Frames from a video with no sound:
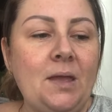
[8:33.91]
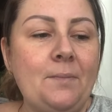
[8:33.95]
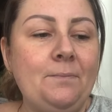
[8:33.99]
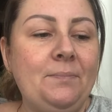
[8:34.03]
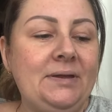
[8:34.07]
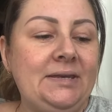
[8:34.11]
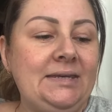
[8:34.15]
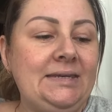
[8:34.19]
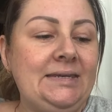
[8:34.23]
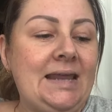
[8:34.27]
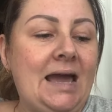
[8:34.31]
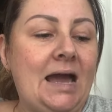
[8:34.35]

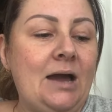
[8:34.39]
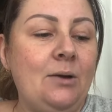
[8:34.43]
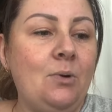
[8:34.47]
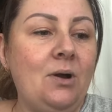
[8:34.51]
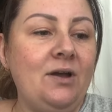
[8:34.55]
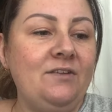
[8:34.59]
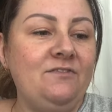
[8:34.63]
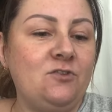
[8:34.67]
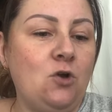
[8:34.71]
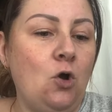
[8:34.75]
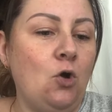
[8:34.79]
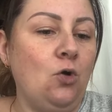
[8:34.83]
But now
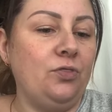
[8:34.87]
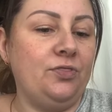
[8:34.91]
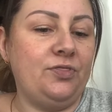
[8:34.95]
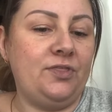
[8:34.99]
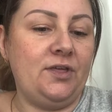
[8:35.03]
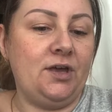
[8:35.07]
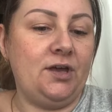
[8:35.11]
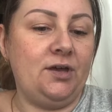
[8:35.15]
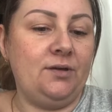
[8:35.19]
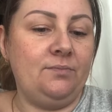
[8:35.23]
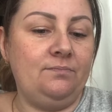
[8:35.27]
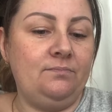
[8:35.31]
I've got
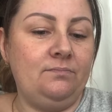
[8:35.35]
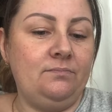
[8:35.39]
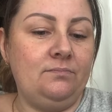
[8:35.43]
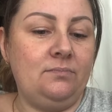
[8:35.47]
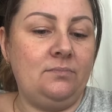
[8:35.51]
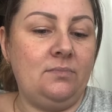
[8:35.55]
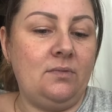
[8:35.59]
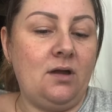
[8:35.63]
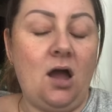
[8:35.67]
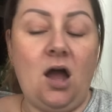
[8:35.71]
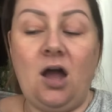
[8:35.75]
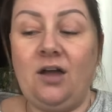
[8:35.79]
them,
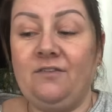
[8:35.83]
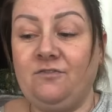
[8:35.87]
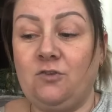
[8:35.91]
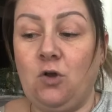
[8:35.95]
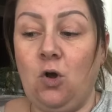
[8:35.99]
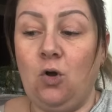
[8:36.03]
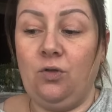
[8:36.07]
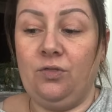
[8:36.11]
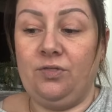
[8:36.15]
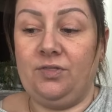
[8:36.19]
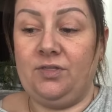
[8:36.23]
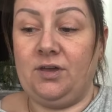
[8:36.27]
I've
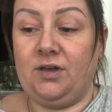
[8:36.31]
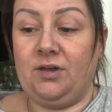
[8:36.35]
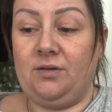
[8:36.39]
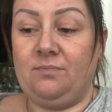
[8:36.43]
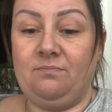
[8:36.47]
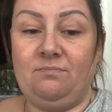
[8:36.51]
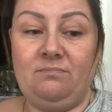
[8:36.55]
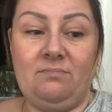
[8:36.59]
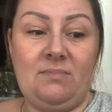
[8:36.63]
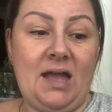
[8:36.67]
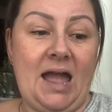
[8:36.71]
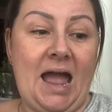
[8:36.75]
got
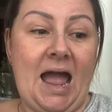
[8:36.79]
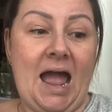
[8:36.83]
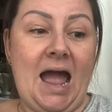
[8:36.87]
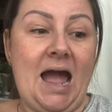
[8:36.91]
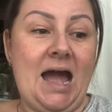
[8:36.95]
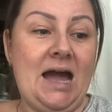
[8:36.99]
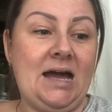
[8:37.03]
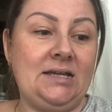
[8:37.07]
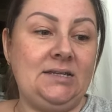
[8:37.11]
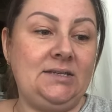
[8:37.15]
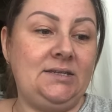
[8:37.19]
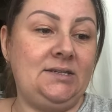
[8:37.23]
them.
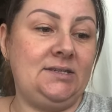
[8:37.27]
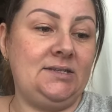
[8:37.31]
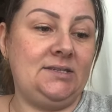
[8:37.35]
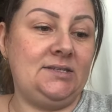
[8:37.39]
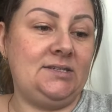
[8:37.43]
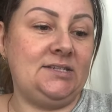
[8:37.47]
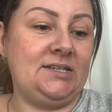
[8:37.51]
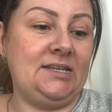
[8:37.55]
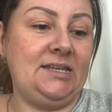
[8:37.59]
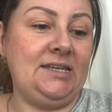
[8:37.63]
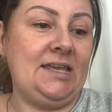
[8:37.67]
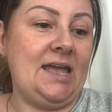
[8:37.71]

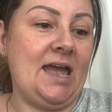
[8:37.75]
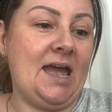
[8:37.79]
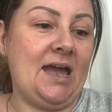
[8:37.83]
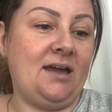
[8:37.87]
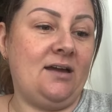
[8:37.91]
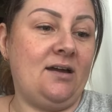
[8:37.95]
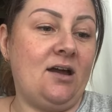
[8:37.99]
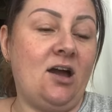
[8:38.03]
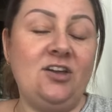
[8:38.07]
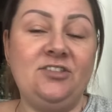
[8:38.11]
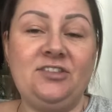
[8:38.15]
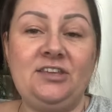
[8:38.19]
And
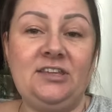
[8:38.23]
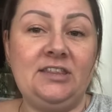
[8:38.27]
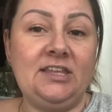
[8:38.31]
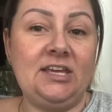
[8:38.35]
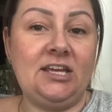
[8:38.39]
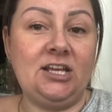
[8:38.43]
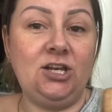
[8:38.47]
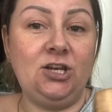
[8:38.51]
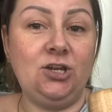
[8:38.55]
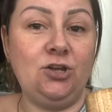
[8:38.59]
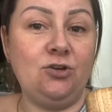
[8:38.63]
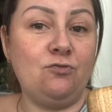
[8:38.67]
yeah, I think they're
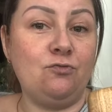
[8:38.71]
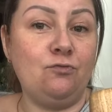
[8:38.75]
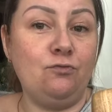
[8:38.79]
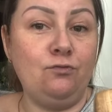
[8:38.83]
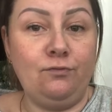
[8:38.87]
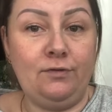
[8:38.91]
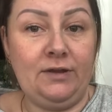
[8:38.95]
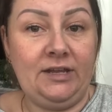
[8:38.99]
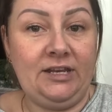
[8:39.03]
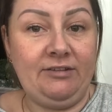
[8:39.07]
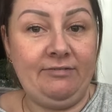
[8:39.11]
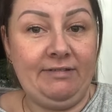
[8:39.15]
going to look
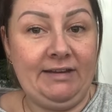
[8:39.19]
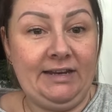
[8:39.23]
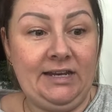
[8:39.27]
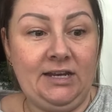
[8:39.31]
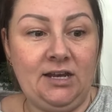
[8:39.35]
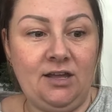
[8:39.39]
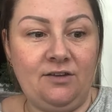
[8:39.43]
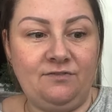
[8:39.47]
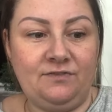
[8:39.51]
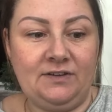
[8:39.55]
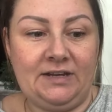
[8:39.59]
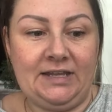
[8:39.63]
really, really
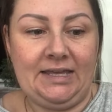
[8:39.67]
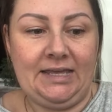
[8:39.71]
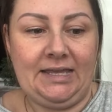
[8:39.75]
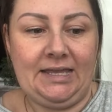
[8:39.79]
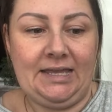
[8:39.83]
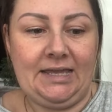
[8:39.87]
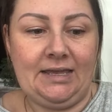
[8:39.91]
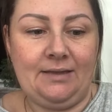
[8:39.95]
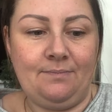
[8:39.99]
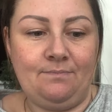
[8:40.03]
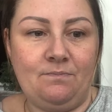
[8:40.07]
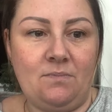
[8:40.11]
lovely
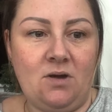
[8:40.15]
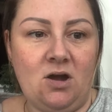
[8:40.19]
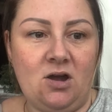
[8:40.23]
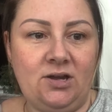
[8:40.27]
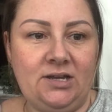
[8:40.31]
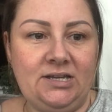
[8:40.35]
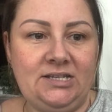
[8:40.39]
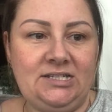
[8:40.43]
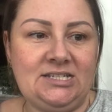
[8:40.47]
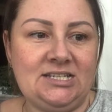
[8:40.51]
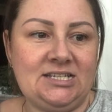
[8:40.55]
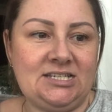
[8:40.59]
in
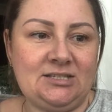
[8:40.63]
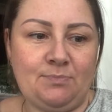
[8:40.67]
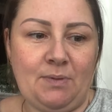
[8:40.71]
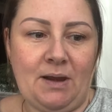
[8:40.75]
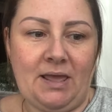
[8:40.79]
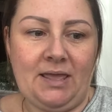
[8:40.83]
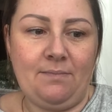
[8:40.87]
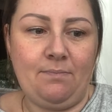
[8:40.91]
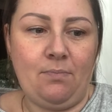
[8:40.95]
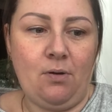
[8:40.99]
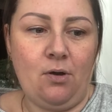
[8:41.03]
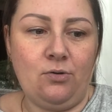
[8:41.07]
my
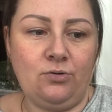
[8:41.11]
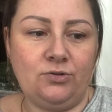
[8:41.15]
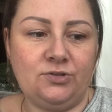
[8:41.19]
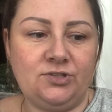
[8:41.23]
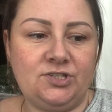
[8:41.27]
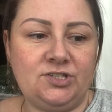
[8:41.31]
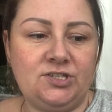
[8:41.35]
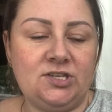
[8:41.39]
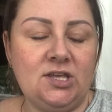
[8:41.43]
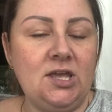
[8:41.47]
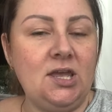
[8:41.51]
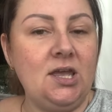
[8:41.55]
display
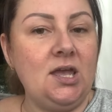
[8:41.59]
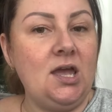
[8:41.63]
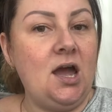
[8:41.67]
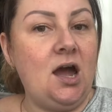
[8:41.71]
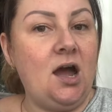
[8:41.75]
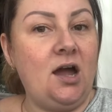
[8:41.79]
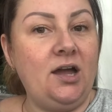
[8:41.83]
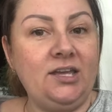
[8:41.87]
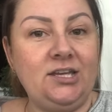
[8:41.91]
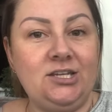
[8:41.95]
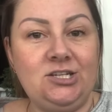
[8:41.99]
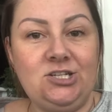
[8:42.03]
pots.
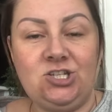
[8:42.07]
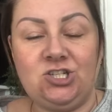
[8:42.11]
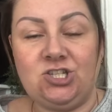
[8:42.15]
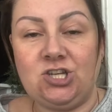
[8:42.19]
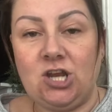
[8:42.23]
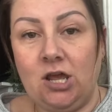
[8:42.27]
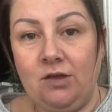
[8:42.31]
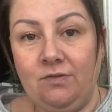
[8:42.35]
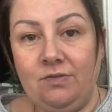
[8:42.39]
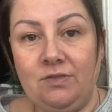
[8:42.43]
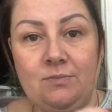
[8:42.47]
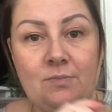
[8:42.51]
I can just
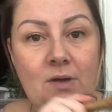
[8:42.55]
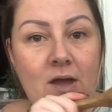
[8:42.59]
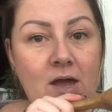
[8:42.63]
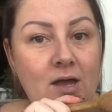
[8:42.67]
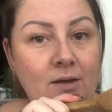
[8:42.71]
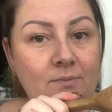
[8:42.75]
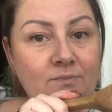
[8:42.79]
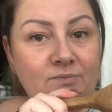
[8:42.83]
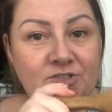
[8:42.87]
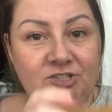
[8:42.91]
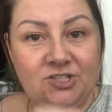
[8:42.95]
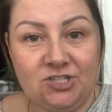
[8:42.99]
open them
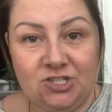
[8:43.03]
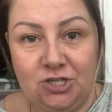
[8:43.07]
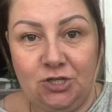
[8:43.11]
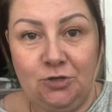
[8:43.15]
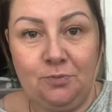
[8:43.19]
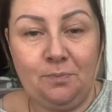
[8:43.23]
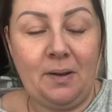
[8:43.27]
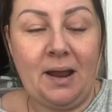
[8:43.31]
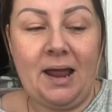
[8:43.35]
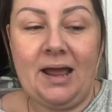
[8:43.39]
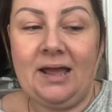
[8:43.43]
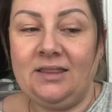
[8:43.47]
up,
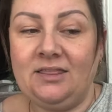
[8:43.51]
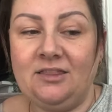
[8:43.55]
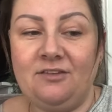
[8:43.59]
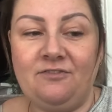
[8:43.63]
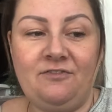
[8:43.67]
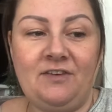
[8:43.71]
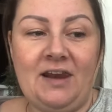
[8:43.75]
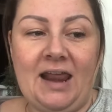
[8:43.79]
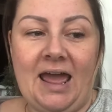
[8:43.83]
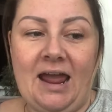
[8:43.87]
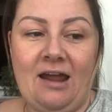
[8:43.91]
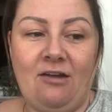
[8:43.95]
scoop out the
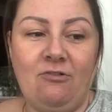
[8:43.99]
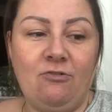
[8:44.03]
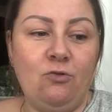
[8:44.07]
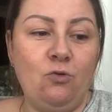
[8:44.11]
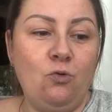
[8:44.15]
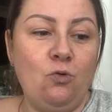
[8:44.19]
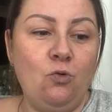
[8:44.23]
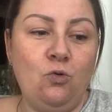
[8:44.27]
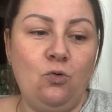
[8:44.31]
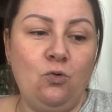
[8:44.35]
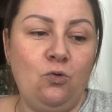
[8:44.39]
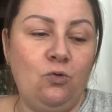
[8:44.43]
flour
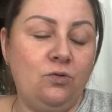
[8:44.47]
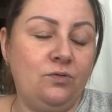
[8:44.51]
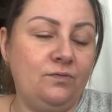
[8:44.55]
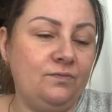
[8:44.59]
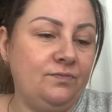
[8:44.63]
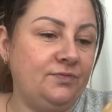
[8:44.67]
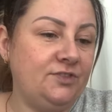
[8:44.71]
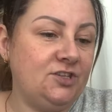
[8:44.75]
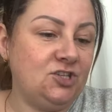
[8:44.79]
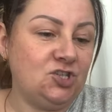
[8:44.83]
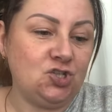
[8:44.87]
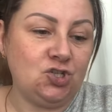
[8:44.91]
or
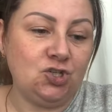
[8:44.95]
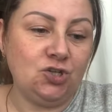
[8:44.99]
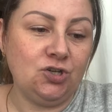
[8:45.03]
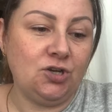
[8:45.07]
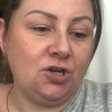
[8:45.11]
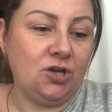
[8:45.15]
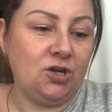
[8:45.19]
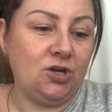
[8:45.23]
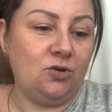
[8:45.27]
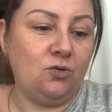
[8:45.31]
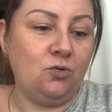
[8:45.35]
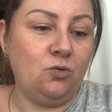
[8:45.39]
the
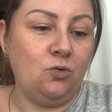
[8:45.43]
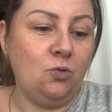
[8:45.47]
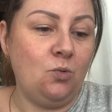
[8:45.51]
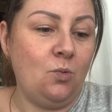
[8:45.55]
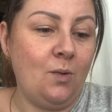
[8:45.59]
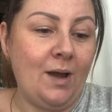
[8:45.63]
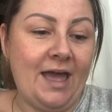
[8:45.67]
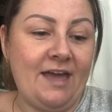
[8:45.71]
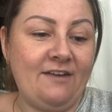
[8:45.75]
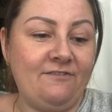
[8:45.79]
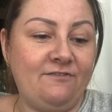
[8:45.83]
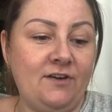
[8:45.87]
sugar or
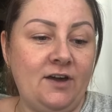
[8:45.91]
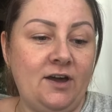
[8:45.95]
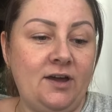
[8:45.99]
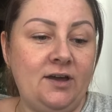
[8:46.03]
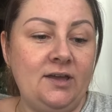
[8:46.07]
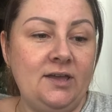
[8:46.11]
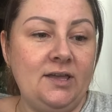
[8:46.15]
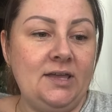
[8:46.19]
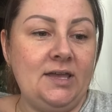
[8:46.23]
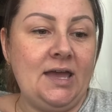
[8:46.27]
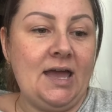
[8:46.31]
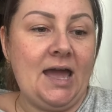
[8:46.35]
whatever.
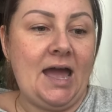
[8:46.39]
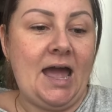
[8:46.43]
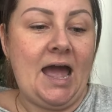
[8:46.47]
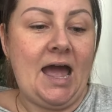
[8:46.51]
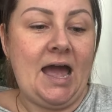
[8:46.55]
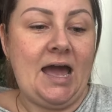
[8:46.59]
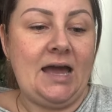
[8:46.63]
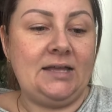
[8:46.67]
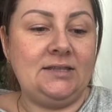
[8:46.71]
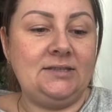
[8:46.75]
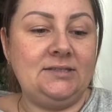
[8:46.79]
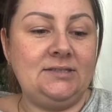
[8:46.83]

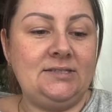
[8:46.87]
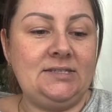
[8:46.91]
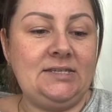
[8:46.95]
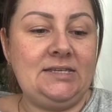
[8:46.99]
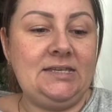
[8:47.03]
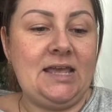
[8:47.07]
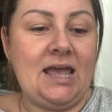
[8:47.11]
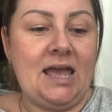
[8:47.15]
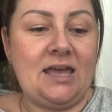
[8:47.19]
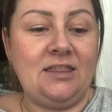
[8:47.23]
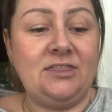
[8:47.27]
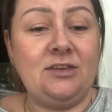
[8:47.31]
And
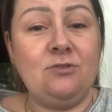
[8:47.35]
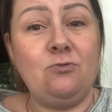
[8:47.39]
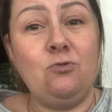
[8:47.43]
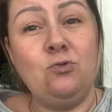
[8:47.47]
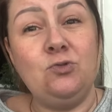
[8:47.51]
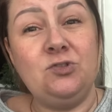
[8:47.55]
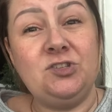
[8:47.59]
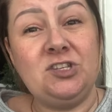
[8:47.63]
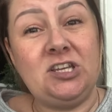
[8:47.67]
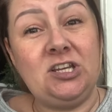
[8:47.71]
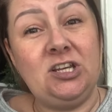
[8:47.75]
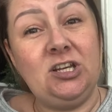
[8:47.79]
yeah, they're
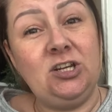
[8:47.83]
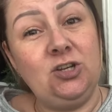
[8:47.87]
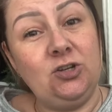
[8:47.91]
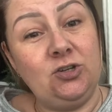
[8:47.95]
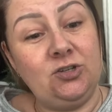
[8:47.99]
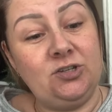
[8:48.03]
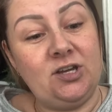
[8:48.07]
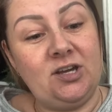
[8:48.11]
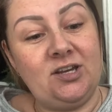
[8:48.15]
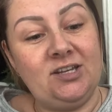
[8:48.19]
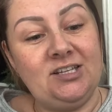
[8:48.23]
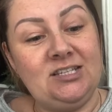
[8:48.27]
also going to
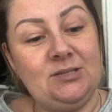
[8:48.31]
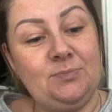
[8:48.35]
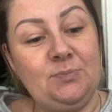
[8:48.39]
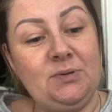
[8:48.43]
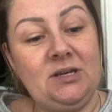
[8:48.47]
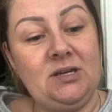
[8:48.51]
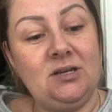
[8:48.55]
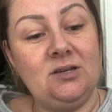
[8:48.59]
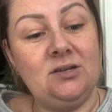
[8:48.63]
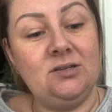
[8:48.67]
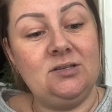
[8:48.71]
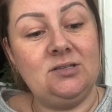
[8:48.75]
look nice
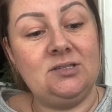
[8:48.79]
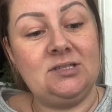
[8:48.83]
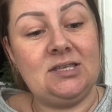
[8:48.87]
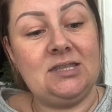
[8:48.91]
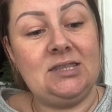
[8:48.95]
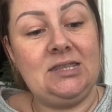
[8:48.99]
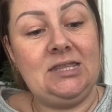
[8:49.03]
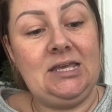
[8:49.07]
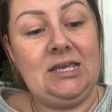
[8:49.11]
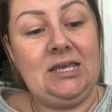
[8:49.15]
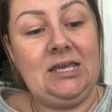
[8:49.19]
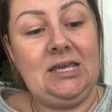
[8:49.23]
because
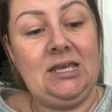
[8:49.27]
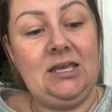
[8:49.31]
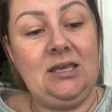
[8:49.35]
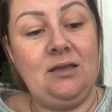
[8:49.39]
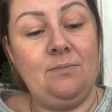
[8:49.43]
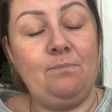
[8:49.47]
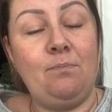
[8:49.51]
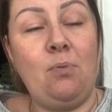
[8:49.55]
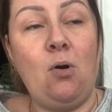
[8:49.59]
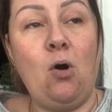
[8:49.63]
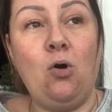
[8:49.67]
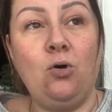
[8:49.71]

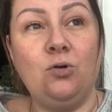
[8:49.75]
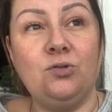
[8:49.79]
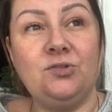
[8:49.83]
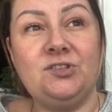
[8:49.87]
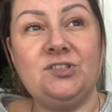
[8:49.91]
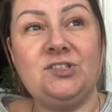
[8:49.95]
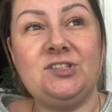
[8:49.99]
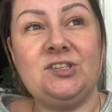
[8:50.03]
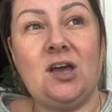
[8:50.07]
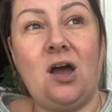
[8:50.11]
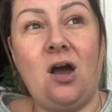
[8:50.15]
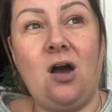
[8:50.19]
the
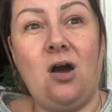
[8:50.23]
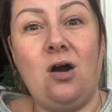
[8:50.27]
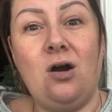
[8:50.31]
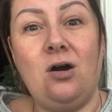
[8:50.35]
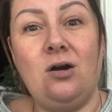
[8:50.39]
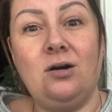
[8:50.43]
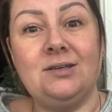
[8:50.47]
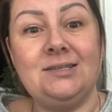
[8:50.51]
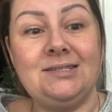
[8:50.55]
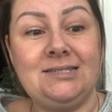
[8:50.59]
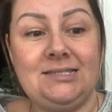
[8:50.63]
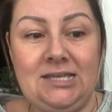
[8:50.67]
pots
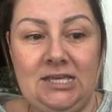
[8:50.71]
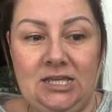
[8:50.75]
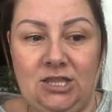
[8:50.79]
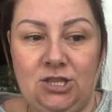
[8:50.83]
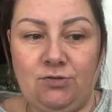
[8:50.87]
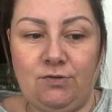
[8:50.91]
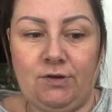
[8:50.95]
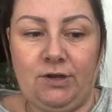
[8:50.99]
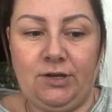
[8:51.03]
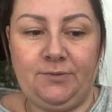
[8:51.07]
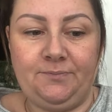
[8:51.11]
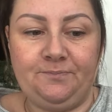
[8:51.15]
are
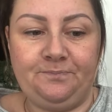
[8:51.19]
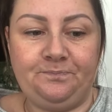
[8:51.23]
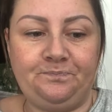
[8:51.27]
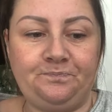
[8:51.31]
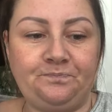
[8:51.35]
see-through.